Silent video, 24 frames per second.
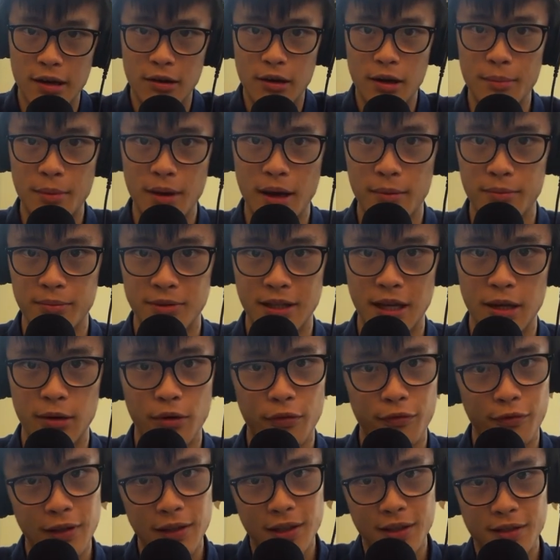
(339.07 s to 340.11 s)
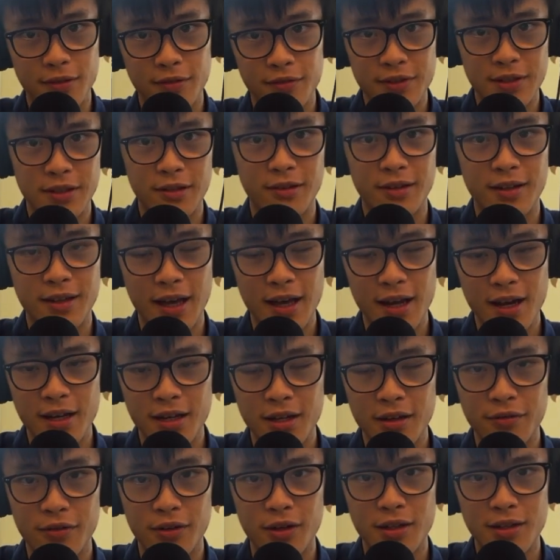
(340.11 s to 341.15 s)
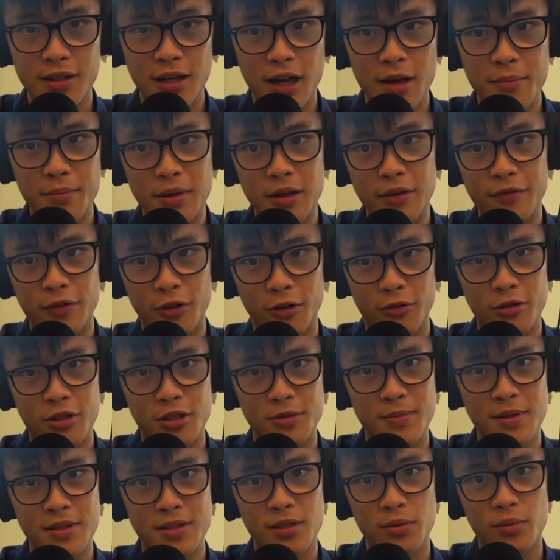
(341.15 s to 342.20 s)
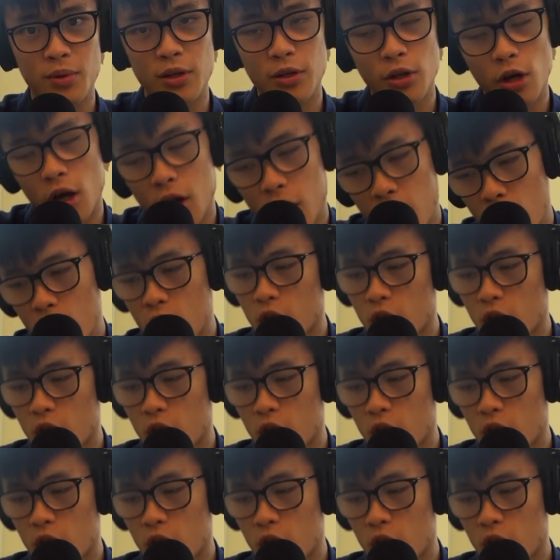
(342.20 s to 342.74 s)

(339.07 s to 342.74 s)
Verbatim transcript: I'm staying with relatives here in Canada for the time being for Christmas and whatnot.